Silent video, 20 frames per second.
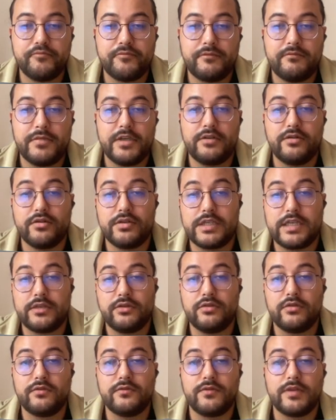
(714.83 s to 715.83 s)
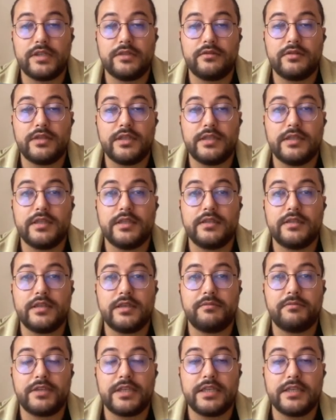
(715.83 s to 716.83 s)
because I don't want any
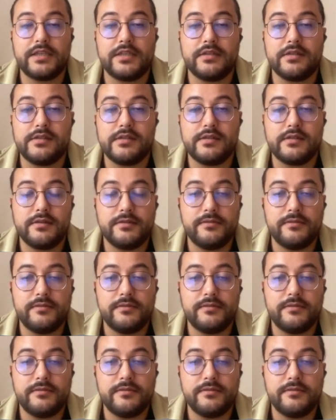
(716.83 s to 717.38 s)
duplications.